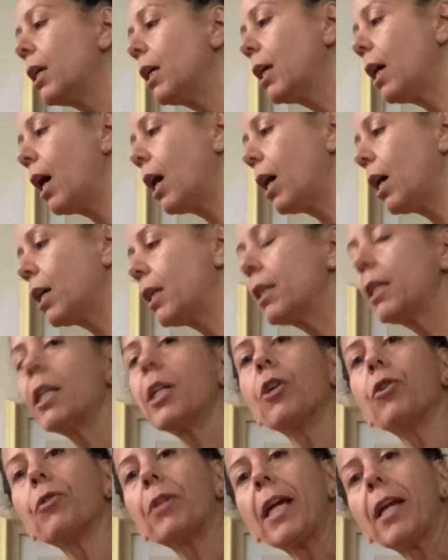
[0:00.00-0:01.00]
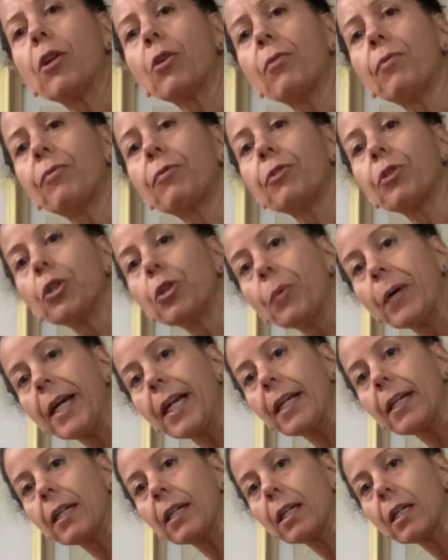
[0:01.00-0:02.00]
neonatal
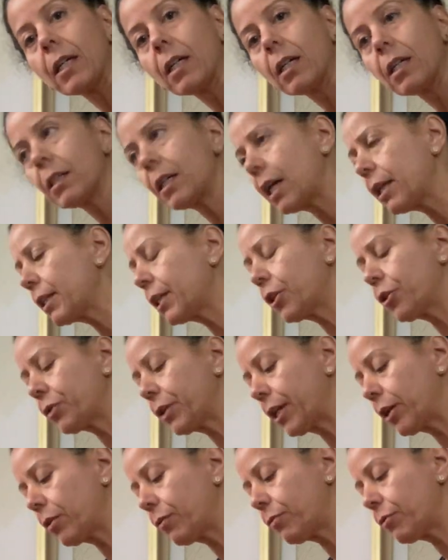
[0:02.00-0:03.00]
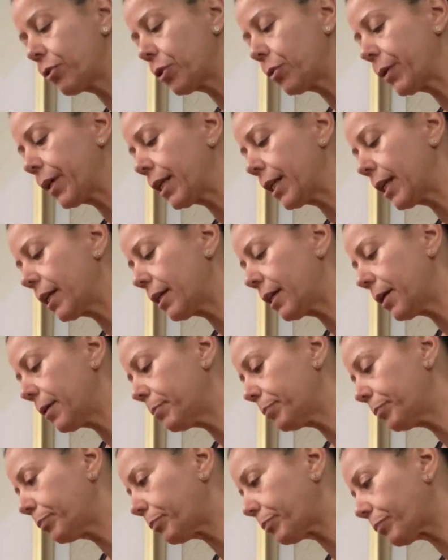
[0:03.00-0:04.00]
fluid, not neonatal fluid,
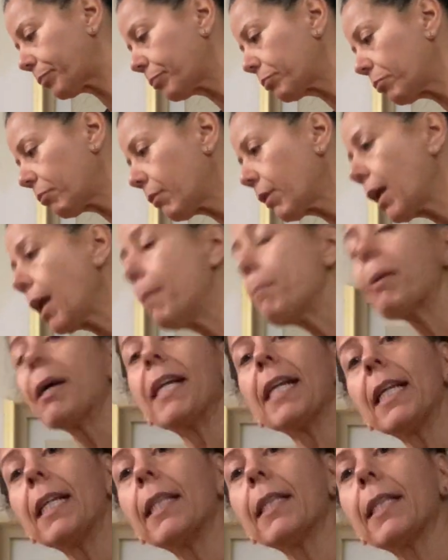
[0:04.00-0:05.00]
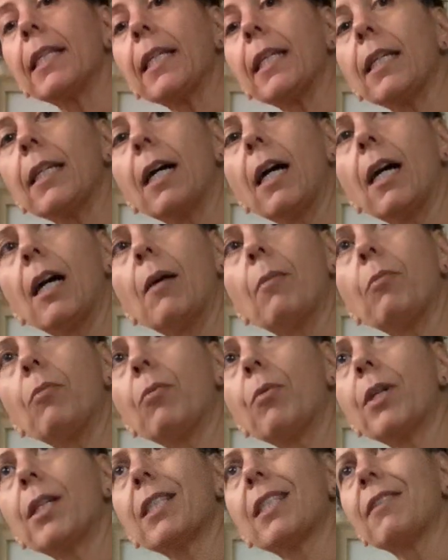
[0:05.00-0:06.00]
but in the,
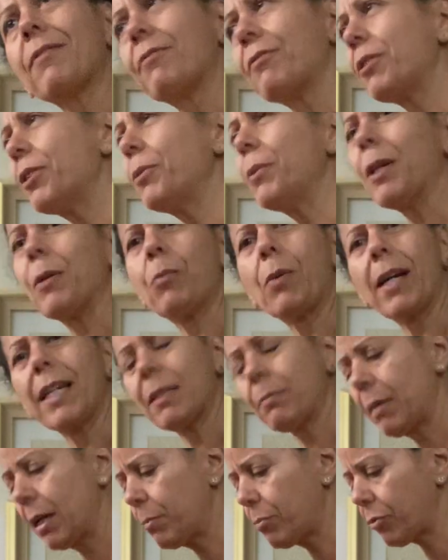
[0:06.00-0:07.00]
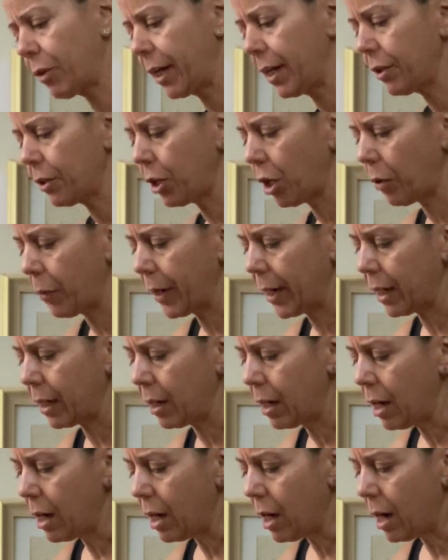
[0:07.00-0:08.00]
what is the fluid? Why is my brain
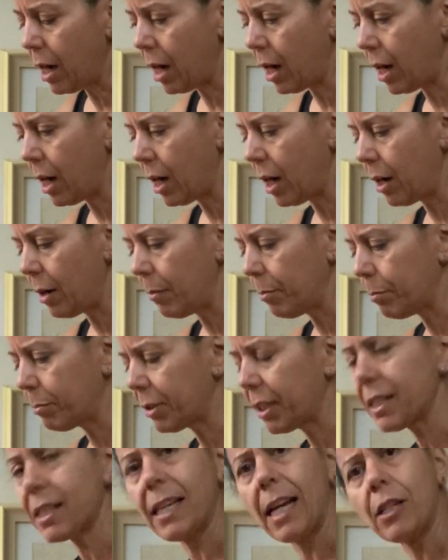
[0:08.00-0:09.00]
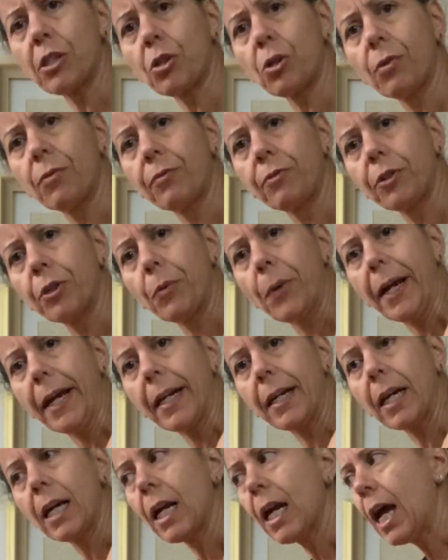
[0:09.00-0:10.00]
going? Placental
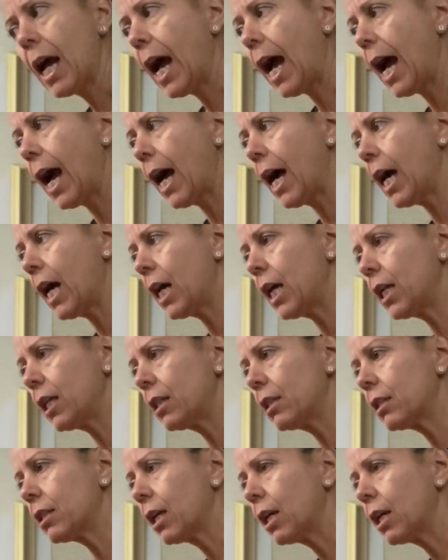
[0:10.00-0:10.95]
fluid, and